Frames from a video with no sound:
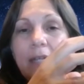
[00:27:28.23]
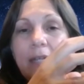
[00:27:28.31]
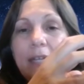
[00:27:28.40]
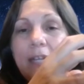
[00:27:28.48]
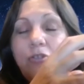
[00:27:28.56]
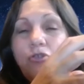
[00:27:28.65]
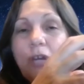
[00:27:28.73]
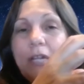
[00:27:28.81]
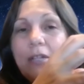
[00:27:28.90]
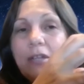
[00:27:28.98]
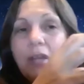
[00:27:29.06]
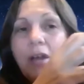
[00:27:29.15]
an inch
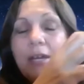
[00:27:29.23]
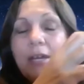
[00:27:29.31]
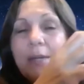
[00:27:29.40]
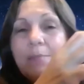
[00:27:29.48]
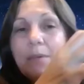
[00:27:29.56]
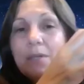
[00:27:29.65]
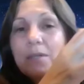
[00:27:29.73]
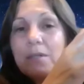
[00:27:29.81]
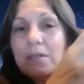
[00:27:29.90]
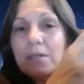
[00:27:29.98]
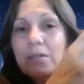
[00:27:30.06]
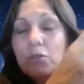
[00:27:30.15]
at a time
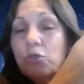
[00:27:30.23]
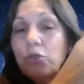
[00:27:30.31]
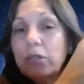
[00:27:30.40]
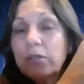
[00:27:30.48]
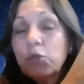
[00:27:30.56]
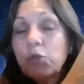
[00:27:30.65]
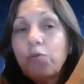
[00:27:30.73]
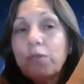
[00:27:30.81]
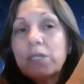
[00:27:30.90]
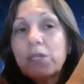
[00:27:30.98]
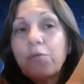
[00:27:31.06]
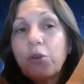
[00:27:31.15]
to the
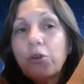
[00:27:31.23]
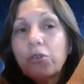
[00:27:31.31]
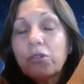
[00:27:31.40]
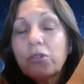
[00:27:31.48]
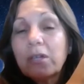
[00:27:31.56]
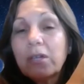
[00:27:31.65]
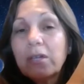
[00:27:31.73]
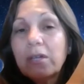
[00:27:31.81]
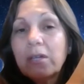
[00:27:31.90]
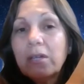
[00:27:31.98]
surface of Earth.